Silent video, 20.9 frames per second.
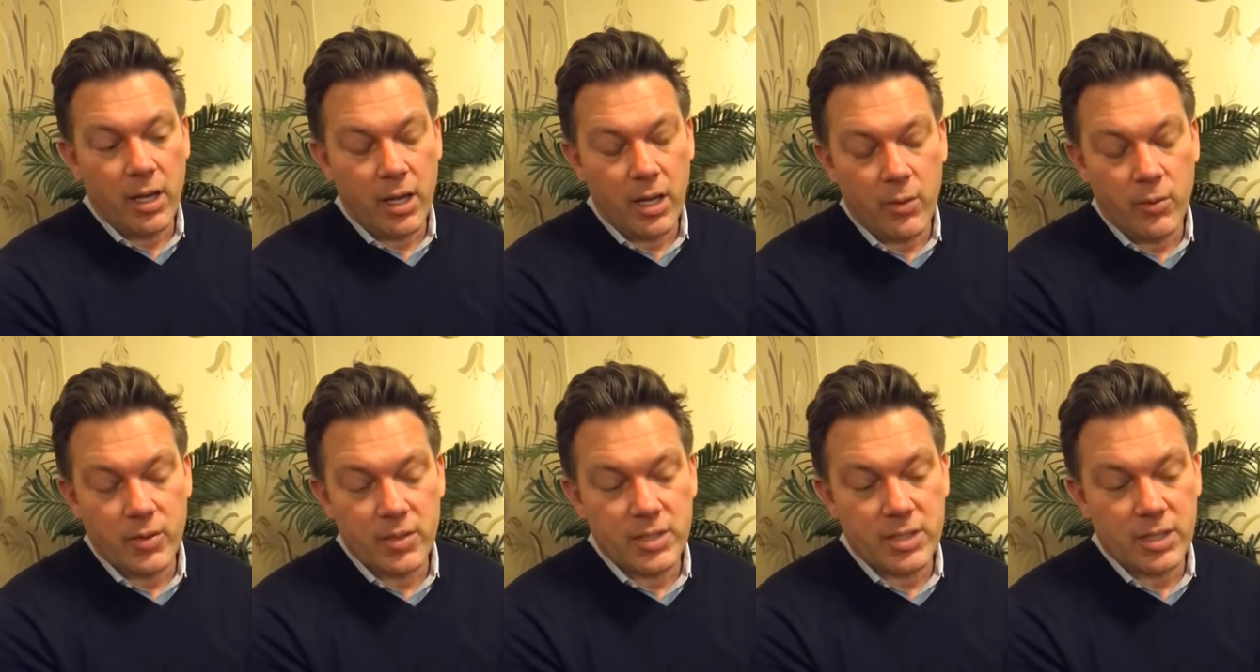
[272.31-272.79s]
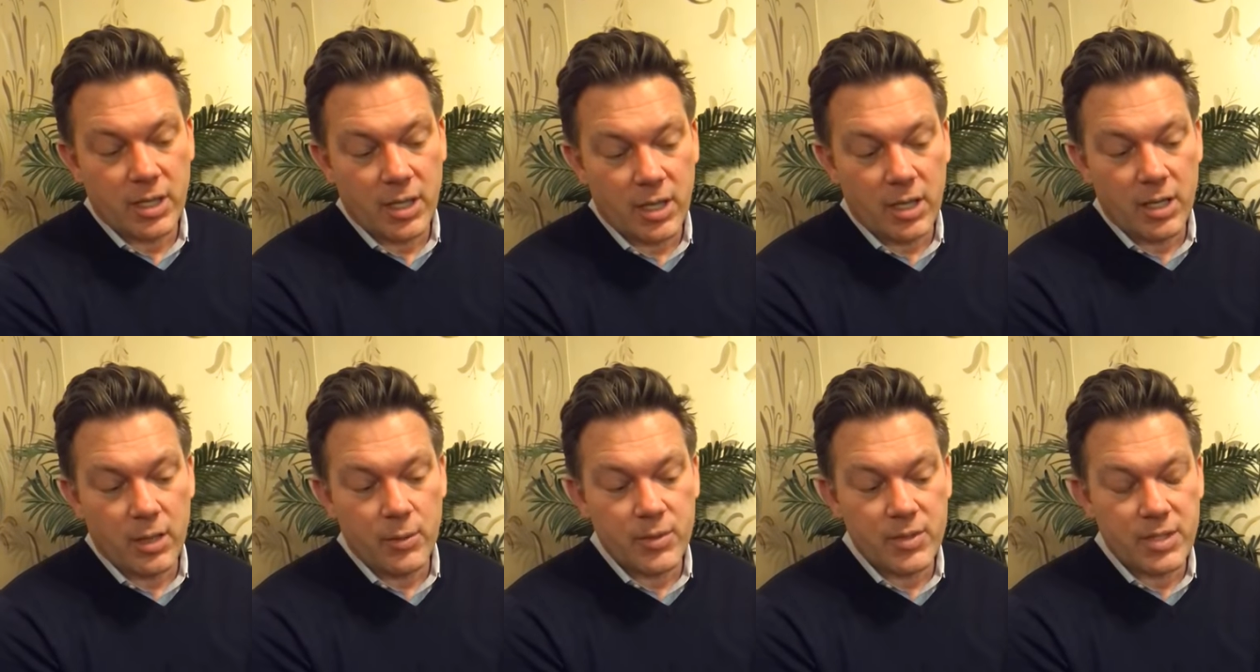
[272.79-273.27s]
it was
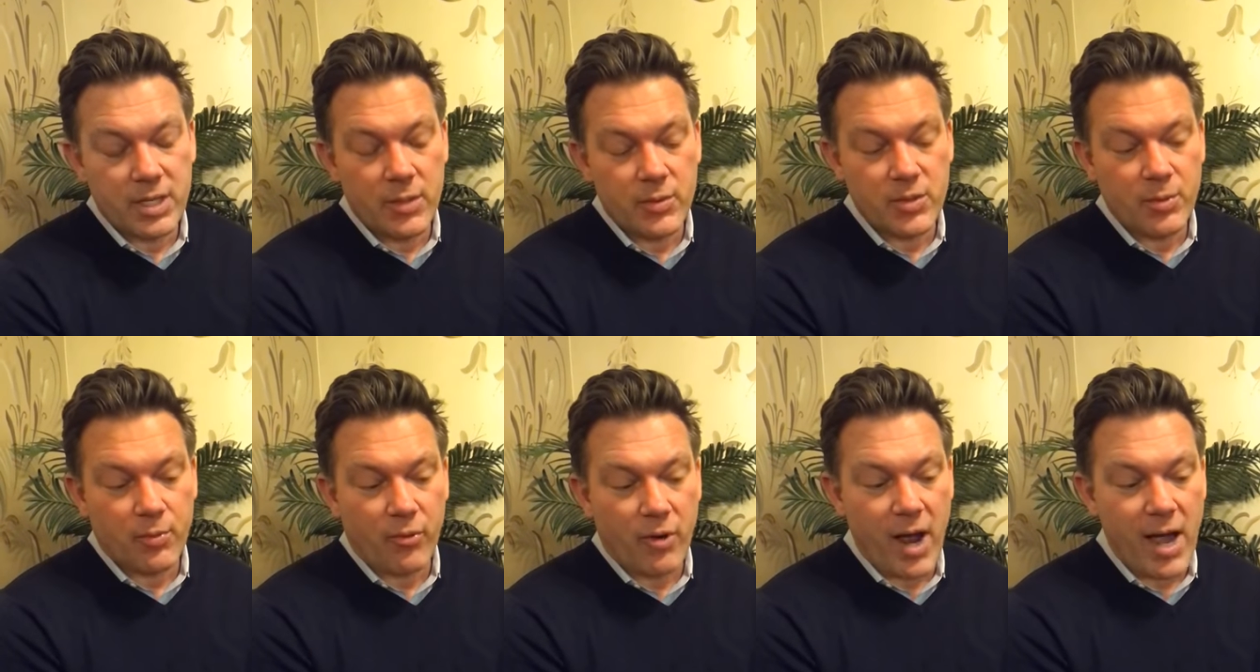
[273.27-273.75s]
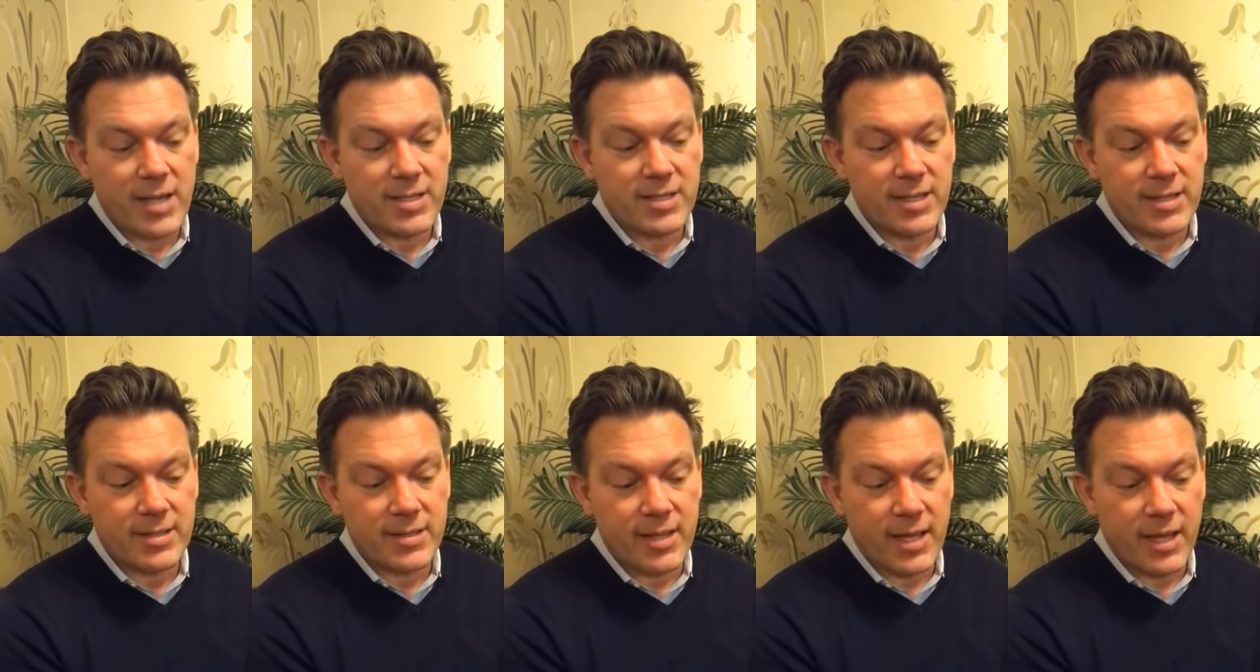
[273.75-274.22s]
a
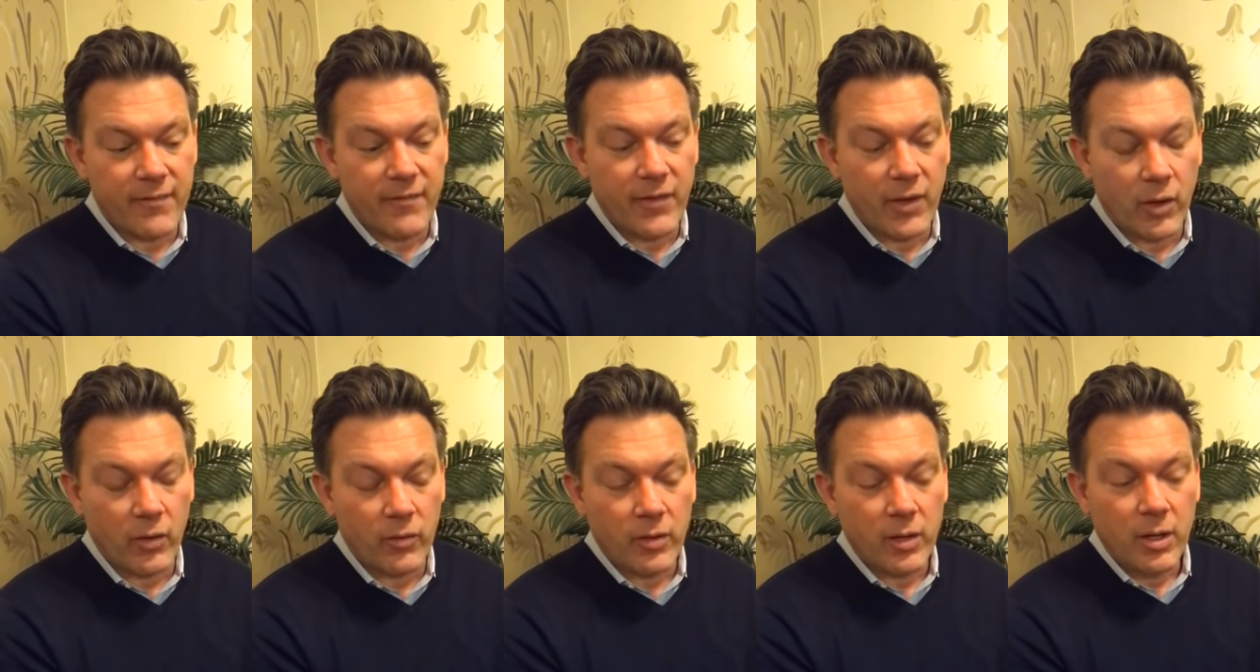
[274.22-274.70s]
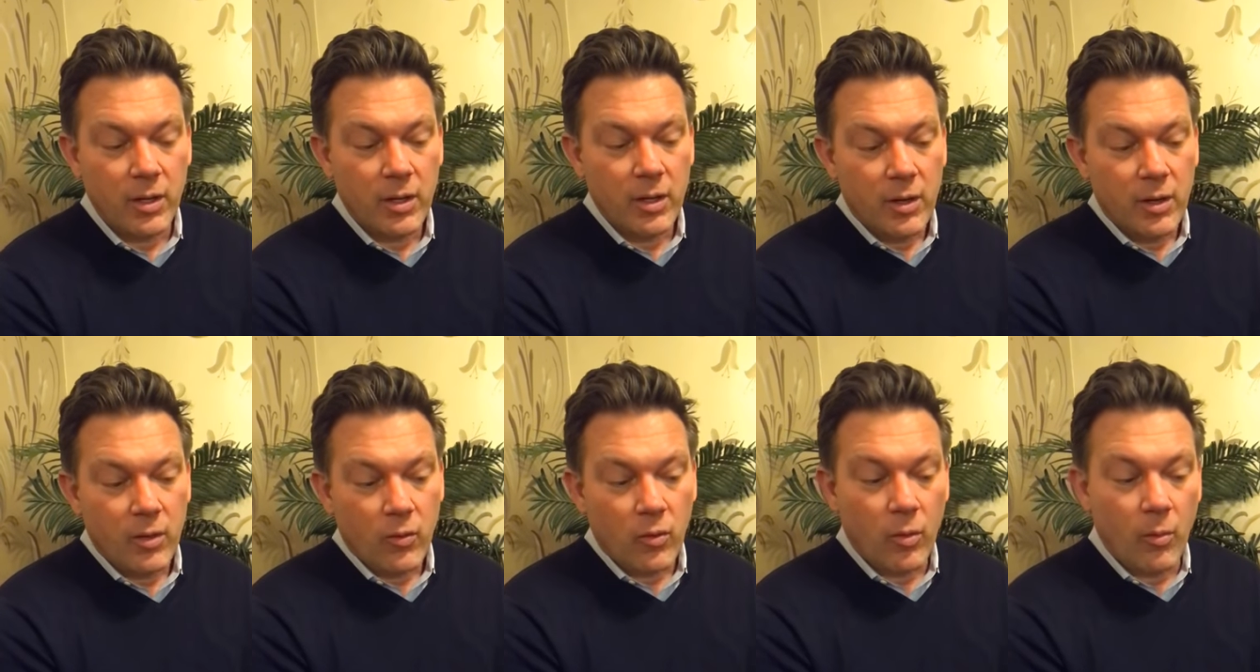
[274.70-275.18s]
process that felt
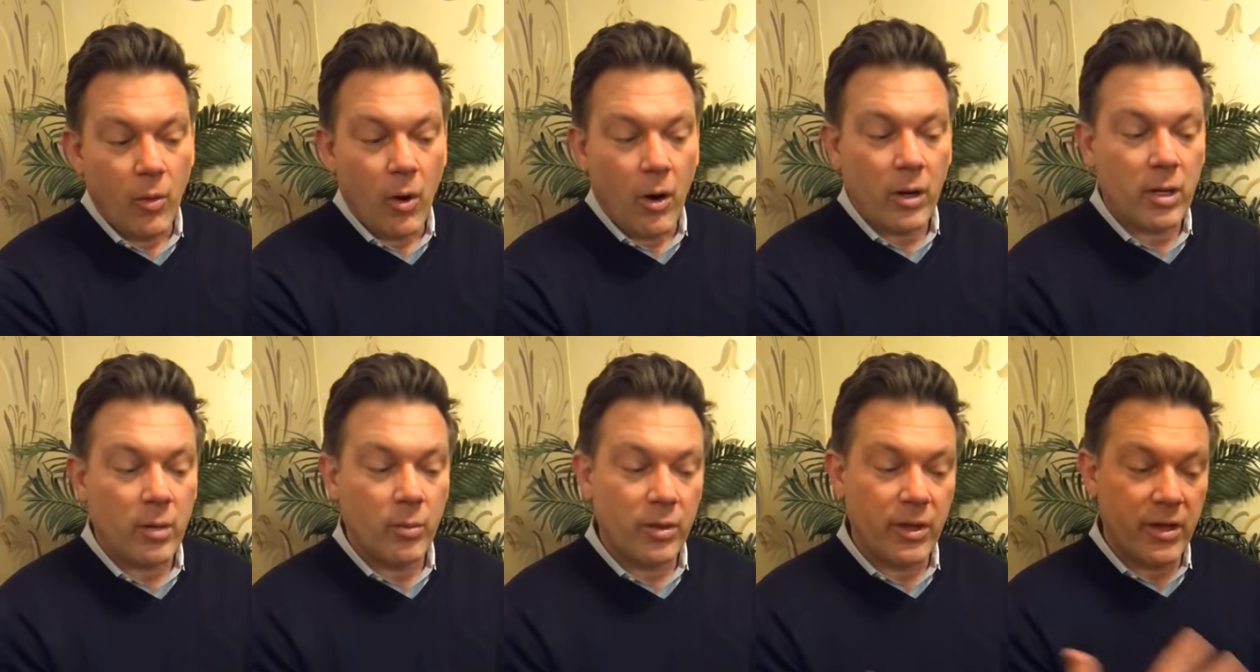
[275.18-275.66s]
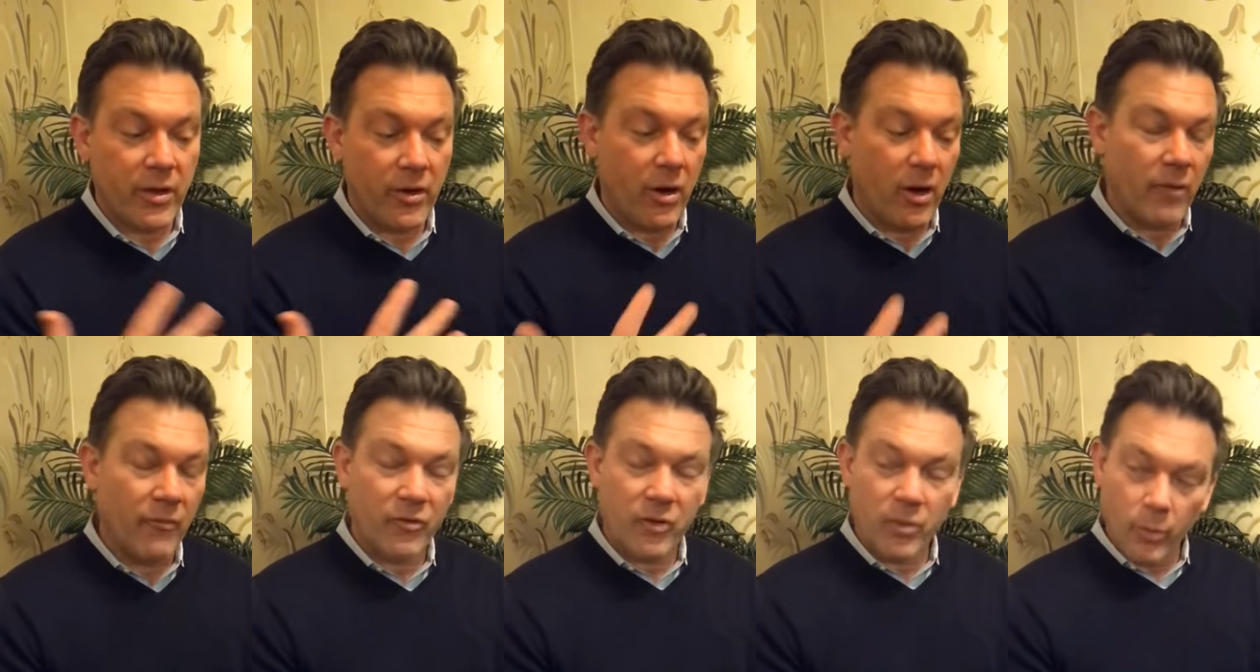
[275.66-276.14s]
remarkably
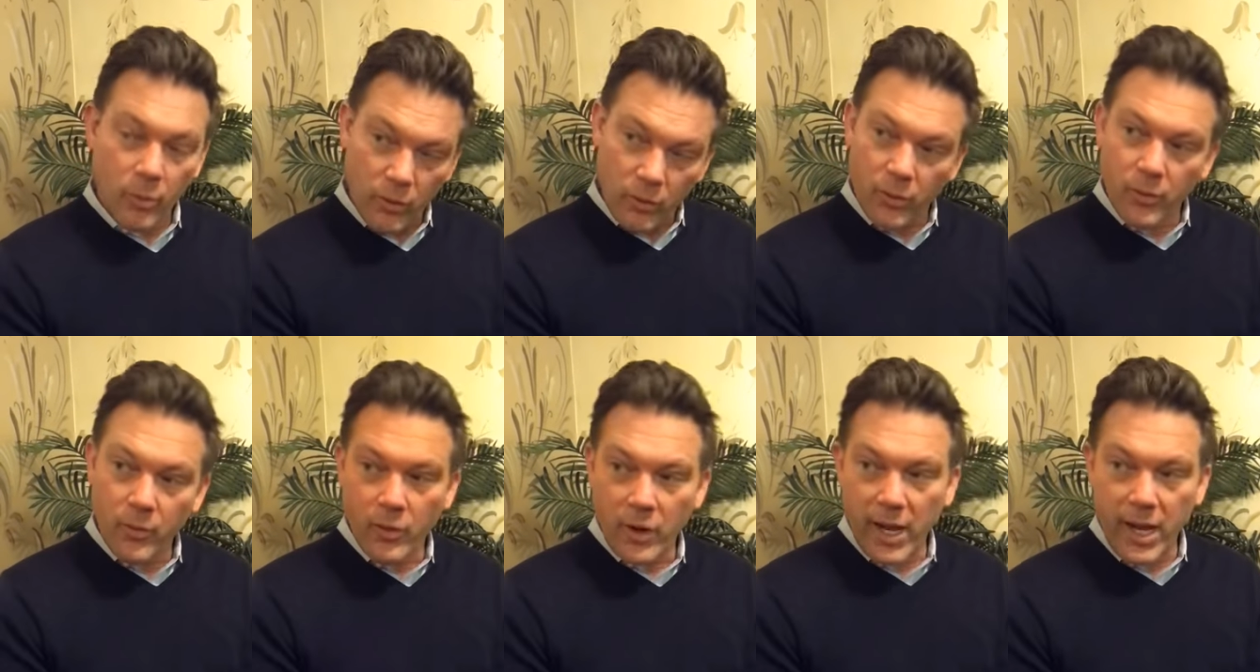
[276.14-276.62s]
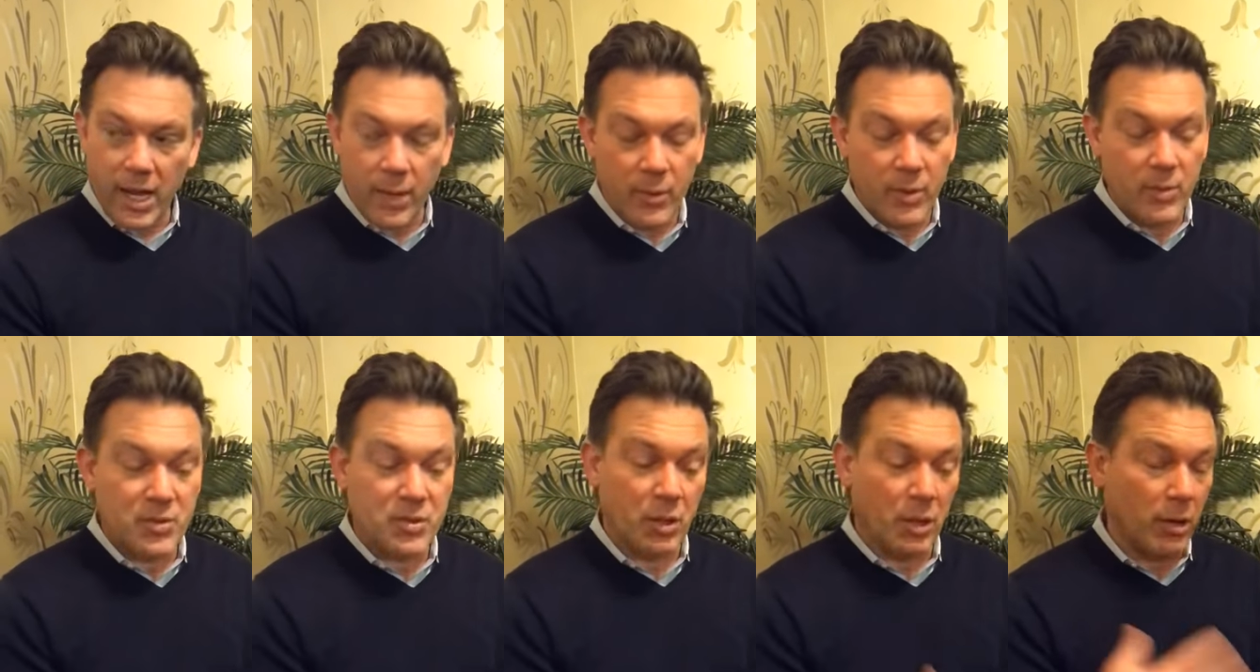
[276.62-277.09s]
comfortable, right? I mean,
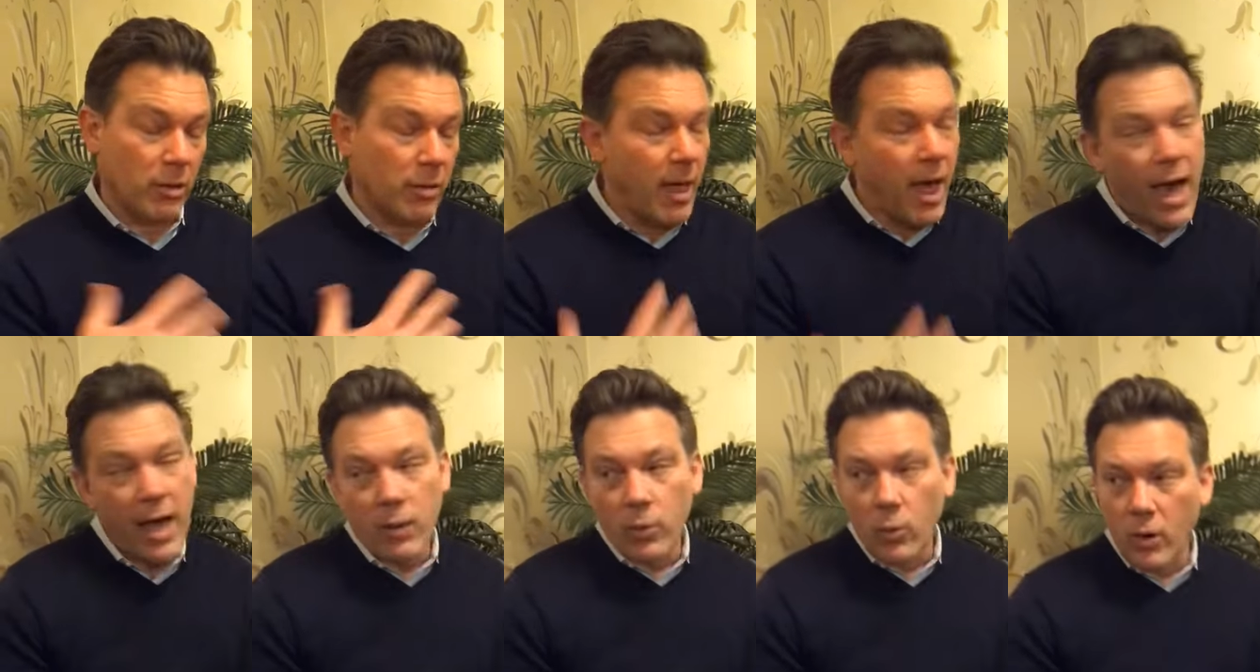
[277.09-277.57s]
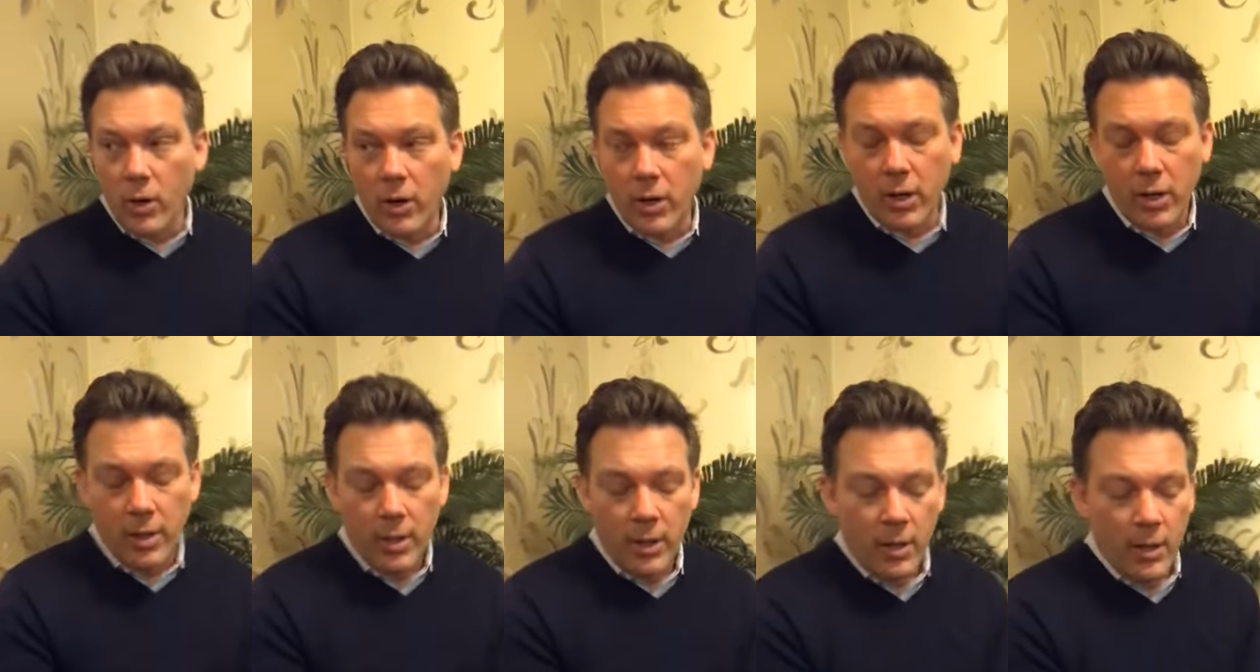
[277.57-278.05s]
it was a lot of work,